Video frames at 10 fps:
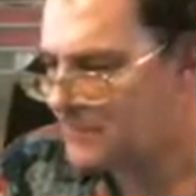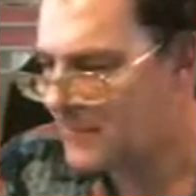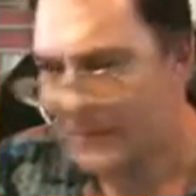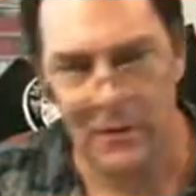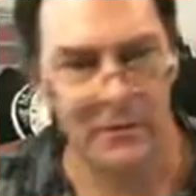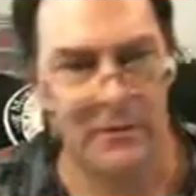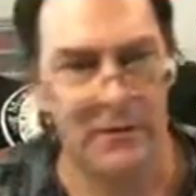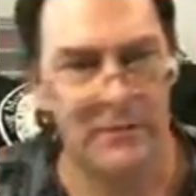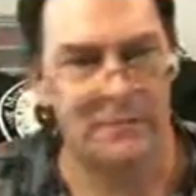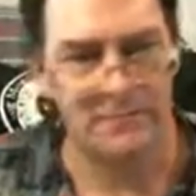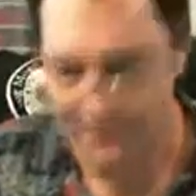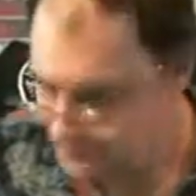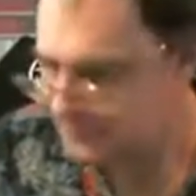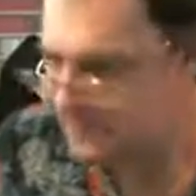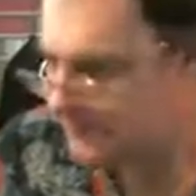Well, good.
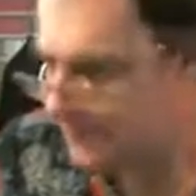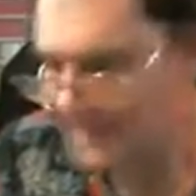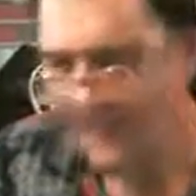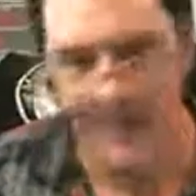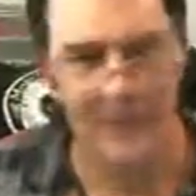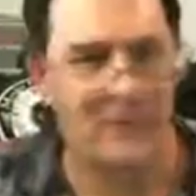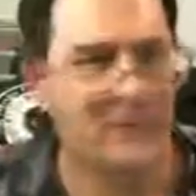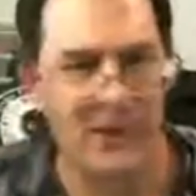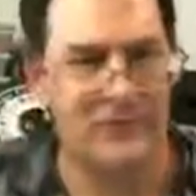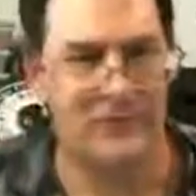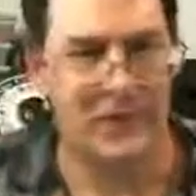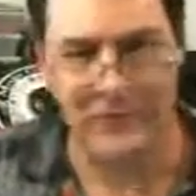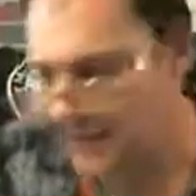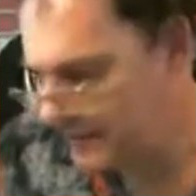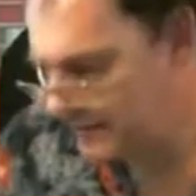We'll pass it on to the
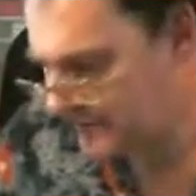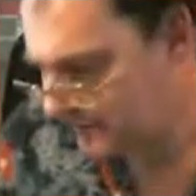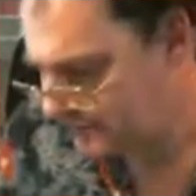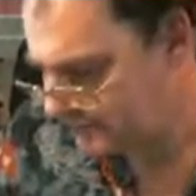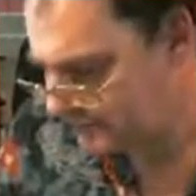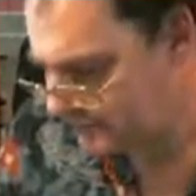next person.